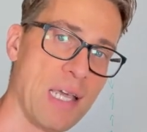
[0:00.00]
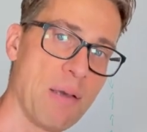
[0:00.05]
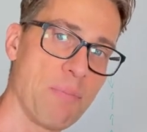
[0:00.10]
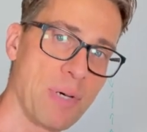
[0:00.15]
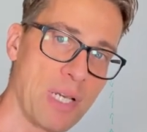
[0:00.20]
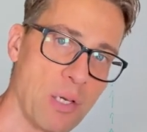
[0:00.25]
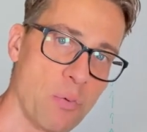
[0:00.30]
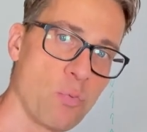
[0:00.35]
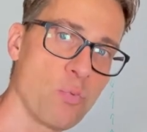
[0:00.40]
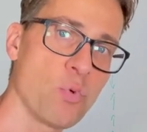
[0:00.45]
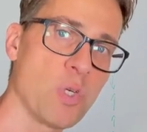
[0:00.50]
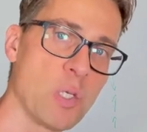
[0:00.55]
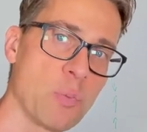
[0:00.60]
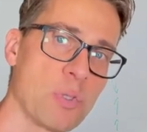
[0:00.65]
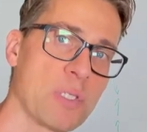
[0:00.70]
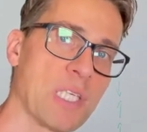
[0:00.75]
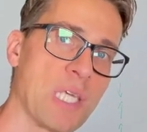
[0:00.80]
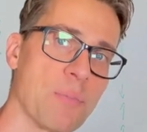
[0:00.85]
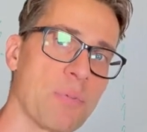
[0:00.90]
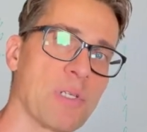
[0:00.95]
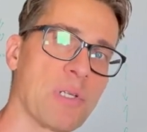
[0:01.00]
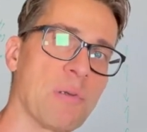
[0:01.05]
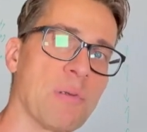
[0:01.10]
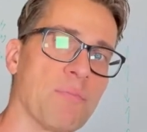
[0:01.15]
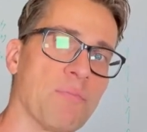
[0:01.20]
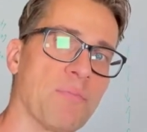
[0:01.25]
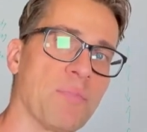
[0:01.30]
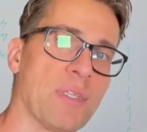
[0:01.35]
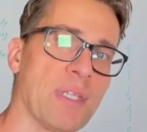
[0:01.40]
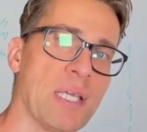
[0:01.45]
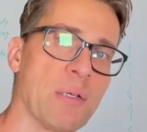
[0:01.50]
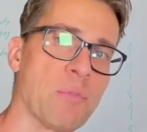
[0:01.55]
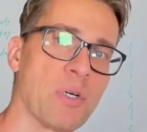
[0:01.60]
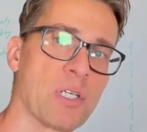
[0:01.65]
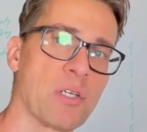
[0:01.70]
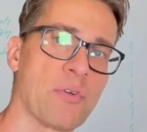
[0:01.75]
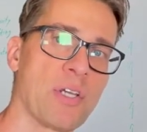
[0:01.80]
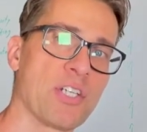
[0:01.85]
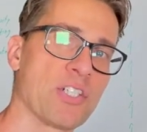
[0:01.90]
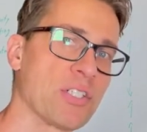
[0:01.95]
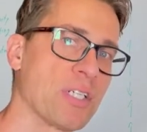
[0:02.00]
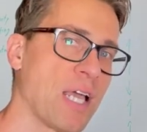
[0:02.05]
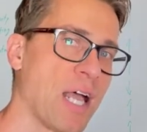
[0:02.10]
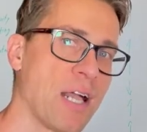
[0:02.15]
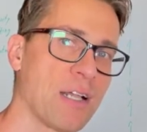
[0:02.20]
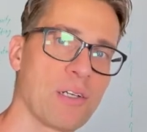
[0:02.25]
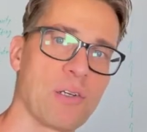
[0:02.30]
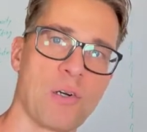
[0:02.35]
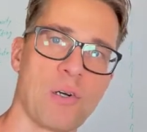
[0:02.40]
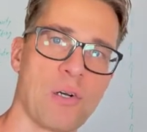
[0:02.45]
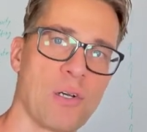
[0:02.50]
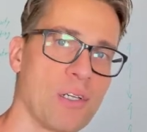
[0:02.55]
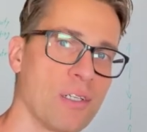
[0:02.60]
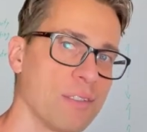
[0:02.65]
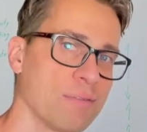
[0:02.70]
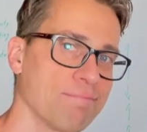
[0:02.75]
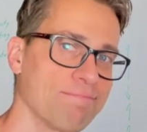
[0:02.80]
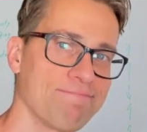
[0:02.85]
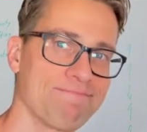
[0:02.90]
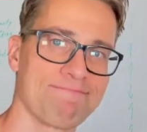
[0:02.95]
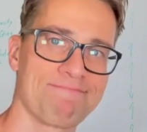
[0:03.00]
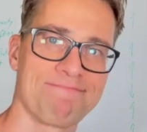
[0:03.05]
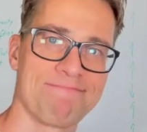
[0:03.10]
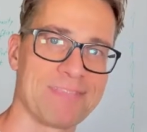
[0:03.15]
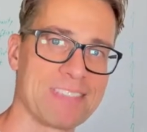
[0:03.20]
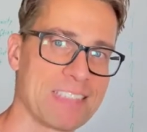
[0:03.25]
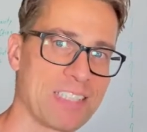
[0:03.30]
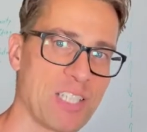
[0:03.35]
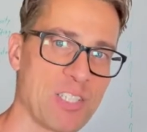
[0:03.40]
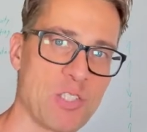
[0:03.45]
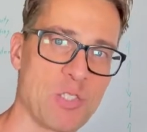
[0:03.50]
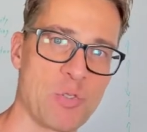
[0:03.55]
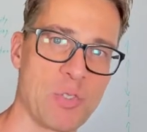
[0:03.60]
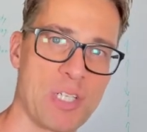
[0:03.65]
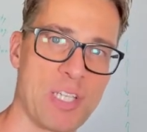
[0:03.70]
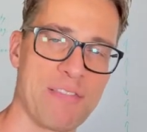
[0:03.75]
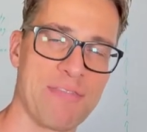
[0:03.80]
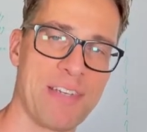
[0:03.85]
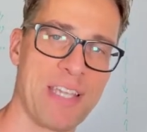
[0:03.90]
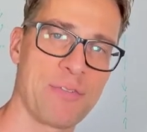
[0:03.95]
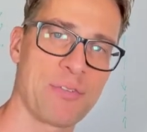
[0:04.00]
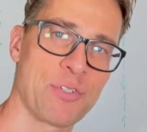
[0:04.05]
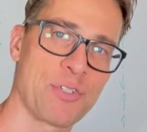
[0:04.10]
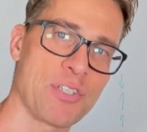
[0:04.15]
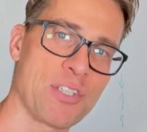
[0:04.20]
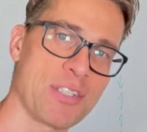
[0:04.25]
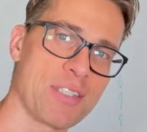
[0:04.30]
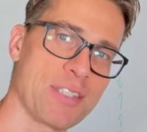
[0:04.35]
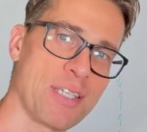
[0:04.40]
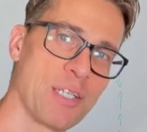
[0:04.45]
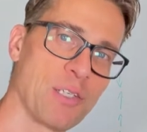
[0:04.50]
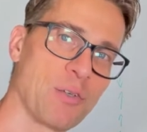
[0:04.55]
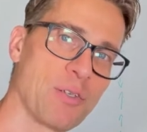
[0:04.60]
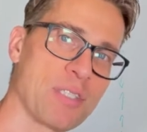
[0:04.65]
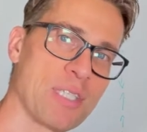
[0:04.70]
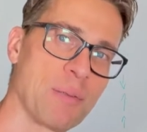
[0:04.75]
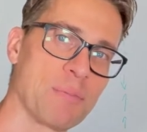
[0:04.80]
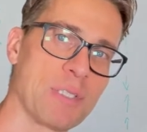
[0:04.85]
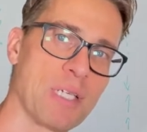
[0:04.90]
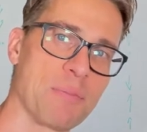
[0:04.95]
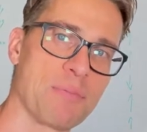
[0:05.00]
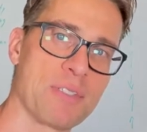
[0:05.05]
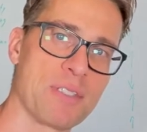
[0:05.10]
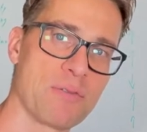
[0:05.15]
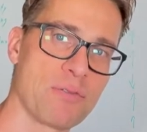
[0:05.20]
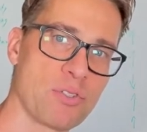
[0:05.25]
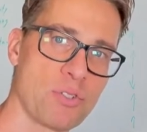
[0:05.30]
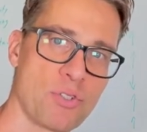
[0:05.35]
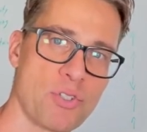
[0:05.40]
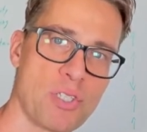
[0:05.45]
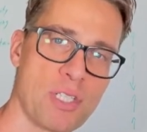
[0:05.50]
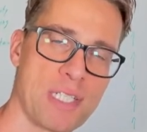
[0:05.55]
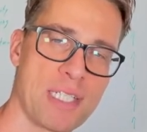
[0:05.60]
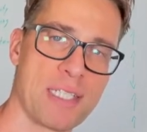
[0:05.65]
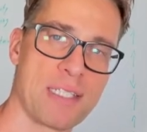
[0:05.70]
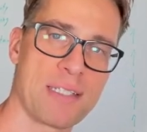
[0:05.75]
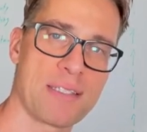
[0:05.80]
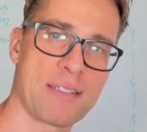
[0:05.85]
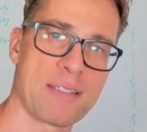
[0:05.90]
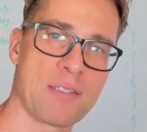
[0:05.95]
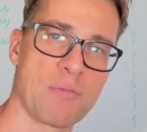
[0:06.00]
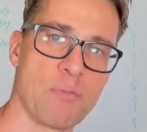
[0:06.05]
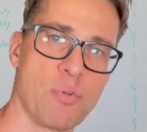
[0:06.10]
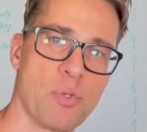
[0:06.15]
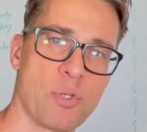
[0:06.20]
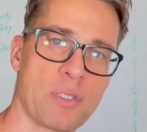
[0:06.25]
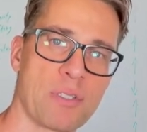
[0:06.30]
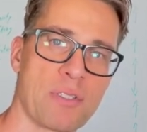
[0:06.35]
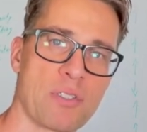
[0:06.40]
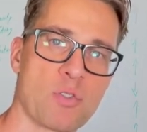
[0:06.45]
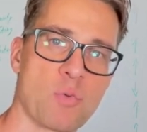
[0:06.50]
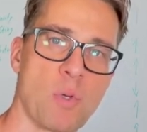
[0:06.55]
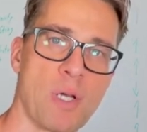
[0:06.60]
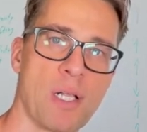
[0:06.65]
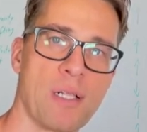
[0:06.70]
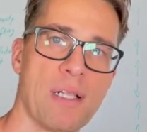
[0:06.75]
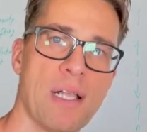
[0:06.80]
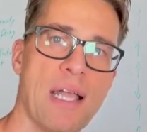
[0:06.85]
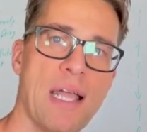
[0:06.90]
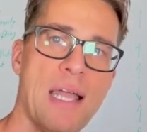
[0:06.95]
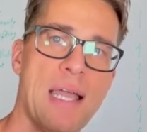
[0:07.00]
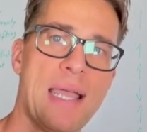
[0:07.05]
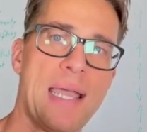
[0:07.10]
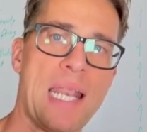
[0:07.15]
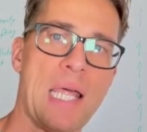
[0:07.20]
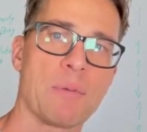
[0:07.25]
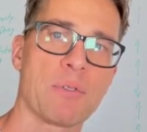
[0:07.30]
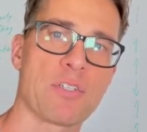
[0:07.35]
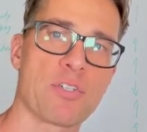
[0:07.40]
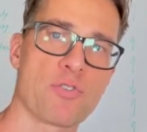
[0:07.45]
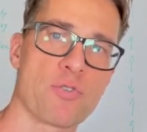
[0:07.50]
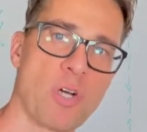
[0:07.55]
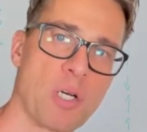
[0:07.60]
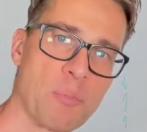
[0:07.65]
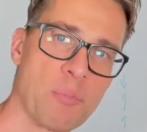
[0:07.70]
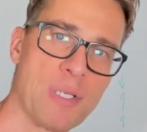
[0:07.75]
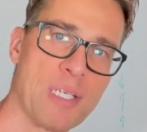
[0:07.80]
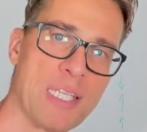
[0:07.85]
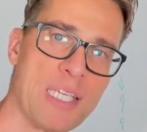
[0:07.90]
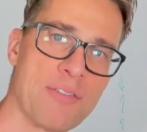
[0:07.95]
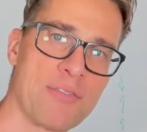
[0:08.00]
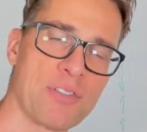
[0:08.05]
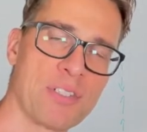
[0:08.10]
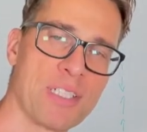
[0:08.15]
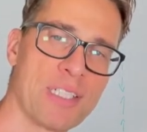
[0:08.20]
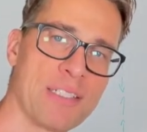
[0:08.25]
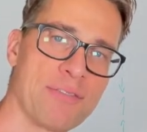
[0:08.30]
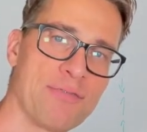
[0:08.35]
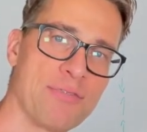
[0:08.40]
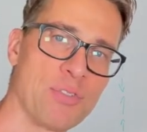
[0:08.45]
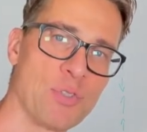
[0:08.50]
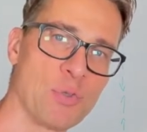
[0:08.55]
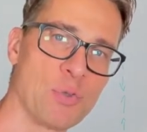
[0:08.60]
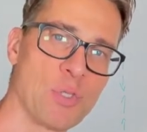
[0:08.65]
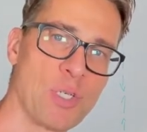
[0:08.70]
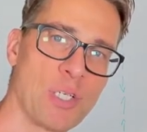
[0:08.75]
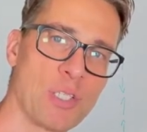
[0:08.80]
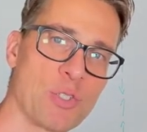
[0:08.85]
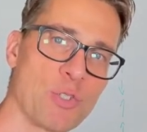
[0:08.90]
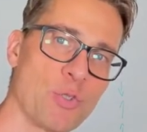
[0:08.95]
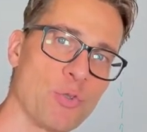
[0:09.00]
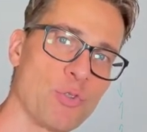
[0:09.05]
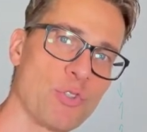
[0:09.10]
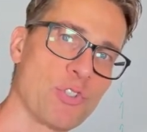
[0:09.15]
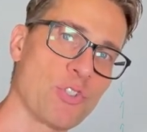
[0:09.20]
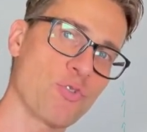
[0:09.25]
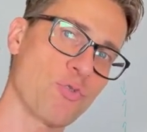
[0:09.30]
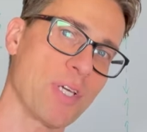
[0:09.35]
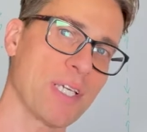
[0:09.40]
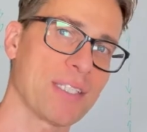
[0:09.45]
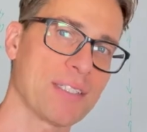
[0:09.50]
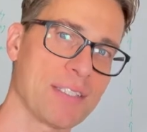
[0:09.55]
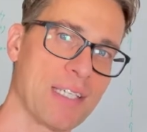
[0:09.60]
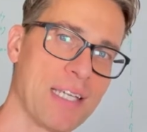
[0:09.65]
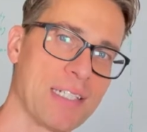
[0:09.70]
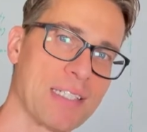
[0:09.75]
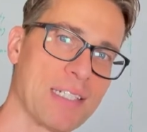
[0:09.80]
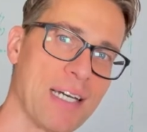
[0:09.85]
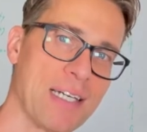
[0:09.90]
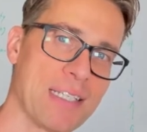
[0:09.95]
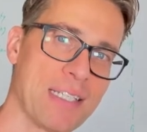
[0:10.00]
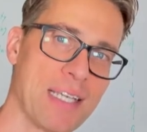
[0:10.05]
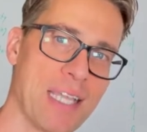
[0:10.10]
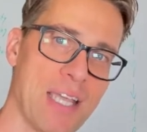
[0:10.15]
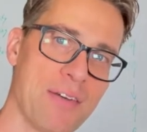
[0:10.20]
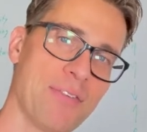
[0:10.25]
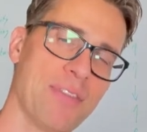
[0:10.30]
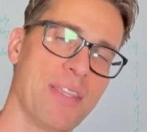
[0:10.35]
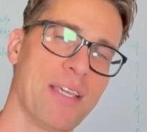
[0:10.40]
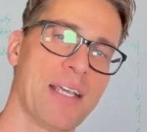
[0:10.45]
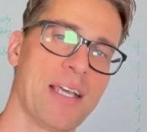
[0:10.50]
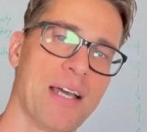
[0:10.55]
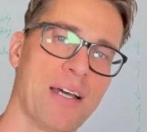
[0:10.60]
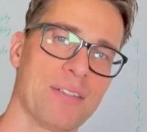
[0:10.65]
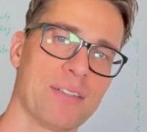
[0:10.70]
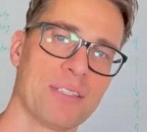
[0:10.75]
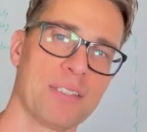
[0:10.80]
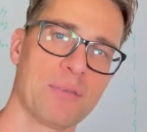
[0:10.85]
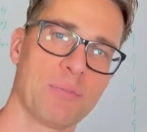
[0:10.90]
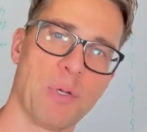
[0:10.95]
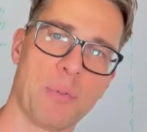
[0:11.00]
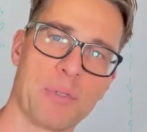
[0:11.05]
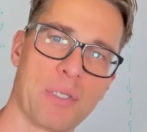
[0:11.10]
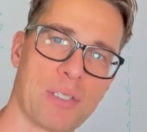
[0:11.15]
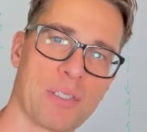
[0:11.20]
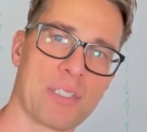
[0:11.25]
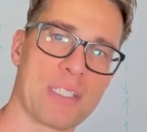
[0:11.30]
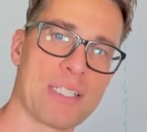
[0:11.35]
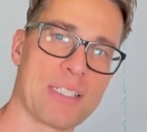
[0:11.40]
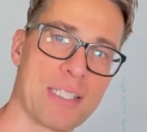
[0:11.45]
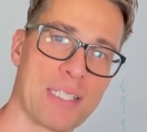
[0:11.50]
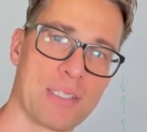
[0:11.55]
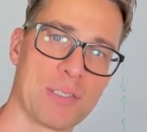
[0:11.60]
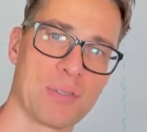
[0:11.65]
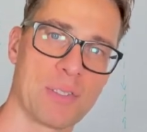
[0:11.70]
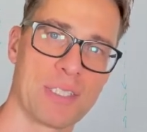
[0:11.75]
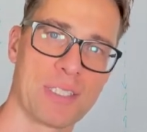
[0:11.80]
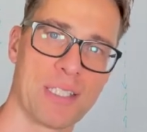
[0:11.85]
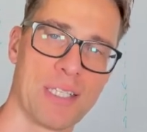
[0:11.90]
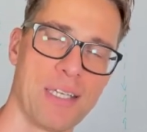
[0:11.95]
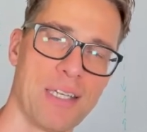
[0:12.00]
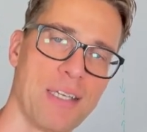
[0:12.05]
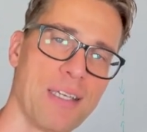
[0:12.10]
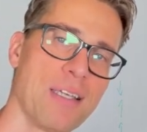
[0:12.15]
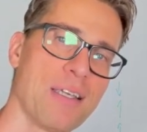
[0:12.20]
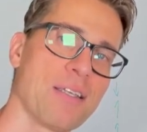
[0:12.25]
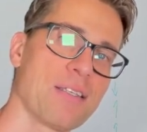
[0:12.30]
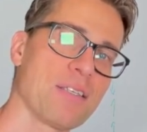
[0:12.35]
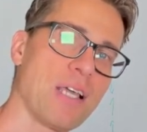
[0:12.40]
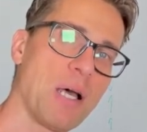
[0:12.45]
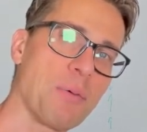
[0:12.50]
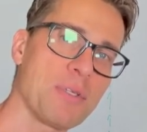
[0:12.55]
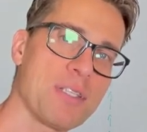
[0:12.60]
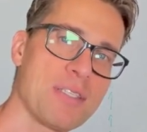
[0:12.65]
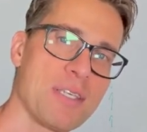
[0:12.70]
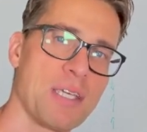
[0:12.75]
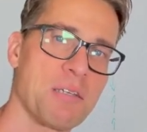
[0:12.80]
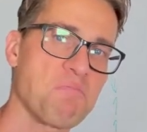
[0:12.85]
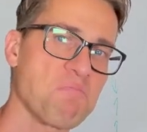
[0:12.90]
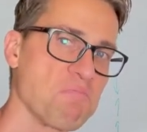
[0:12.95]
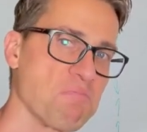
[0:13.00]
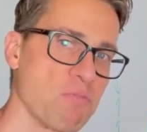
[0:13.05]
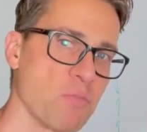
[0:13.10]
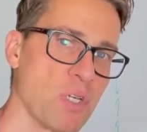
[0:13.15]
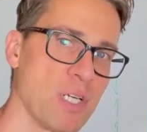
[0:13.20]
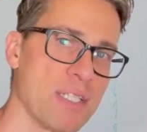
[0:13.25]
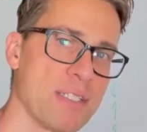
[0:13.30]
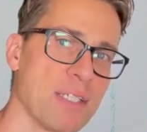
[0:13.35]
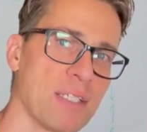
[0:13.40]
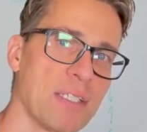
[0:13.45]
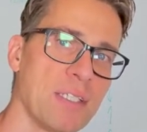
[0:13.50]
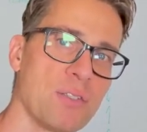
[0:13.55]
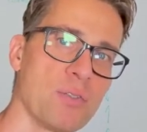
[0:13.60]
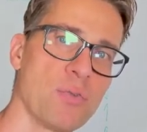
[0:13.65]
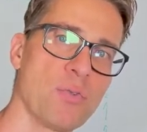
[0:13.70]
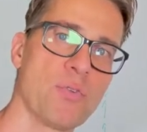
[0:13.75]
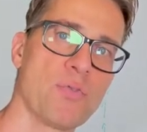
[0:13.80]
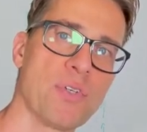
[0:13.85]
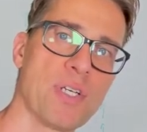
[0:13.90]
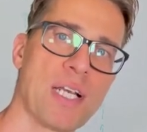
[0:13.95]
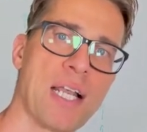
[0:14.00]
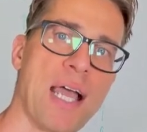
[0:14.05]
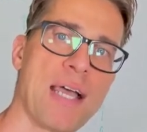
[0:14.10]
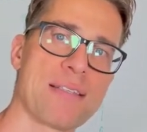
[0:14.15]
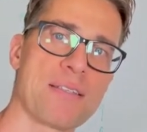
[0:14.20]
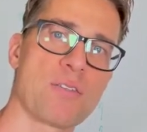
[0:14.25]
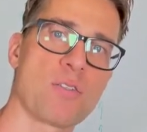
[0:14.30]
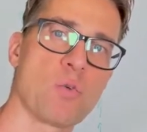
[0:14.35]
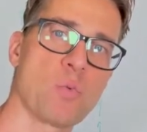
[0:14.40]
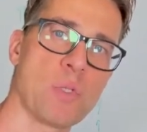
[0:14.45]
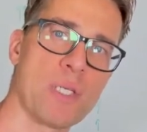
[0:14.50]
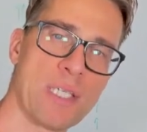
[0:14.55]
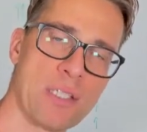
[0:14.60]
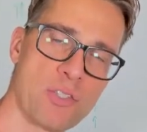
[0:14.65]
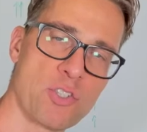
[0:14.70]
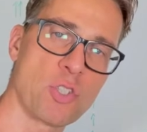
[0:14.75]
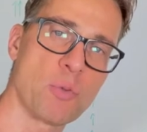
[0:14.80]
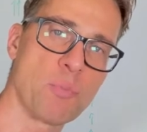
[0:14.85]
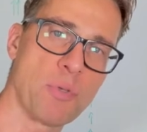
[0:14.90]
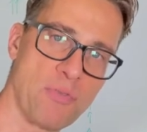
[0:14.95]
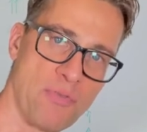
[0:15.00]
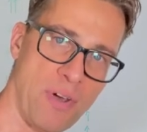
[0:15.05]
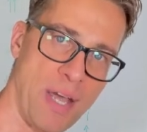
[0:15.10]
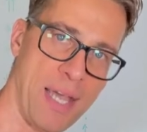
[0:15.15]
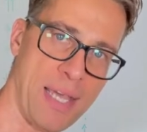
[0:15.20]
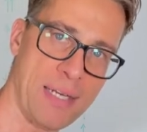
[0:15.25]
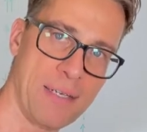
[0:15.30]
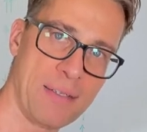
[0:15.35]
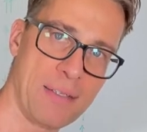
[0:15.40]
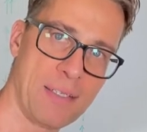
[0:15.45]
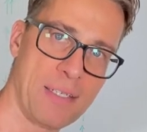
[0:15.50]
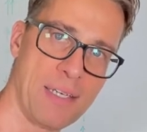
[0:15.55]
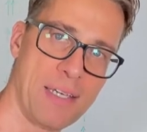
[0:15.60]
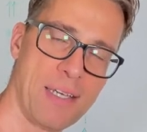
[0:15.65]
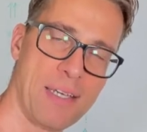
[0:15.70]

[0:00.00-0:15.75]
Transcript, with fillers: But I really would keep it in, in moderation. Alcohol doesn't do any favors. I know sometimes socially this is important as well. And I'm a strong believer if you are too strict and cutting everything out, you're probably not going to stick to it. So I would say realistically, two, three glasses a week should be fine.